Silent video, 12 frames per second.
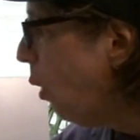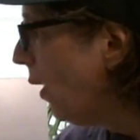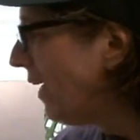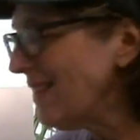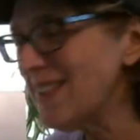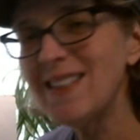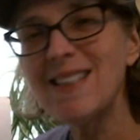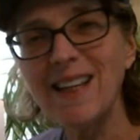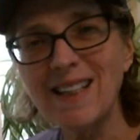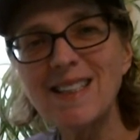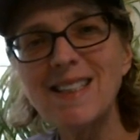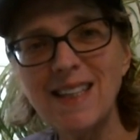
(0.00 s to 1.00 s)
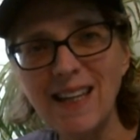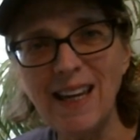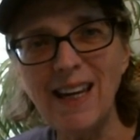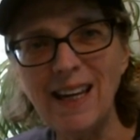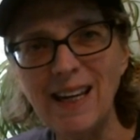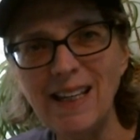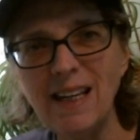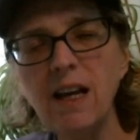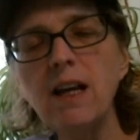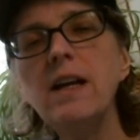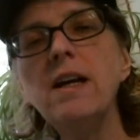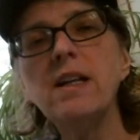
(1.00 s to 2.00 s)
0.16
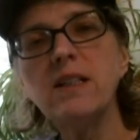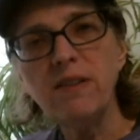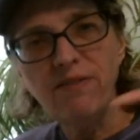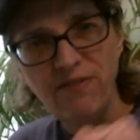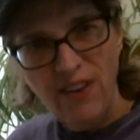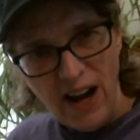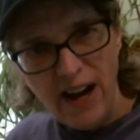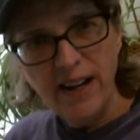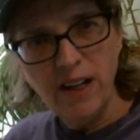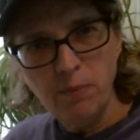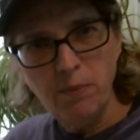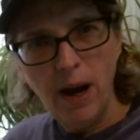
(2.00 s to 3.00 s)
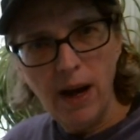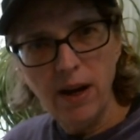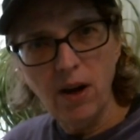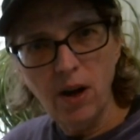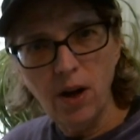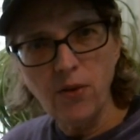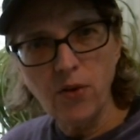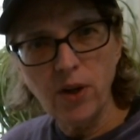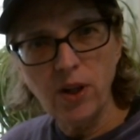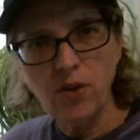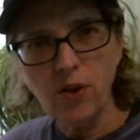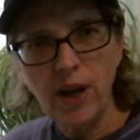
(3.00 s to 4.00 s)
divided by
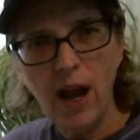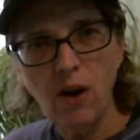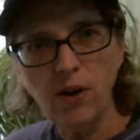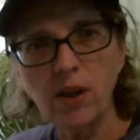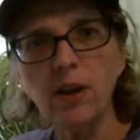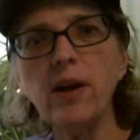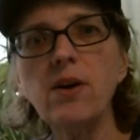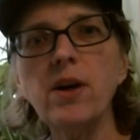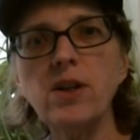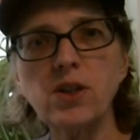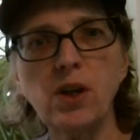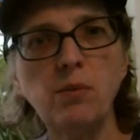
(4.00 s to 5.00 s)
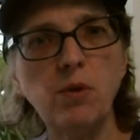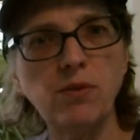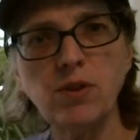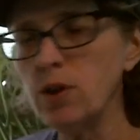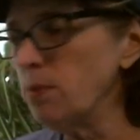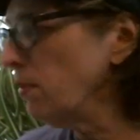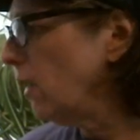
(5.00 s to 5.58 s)
100 in your calculator. It's going to move 2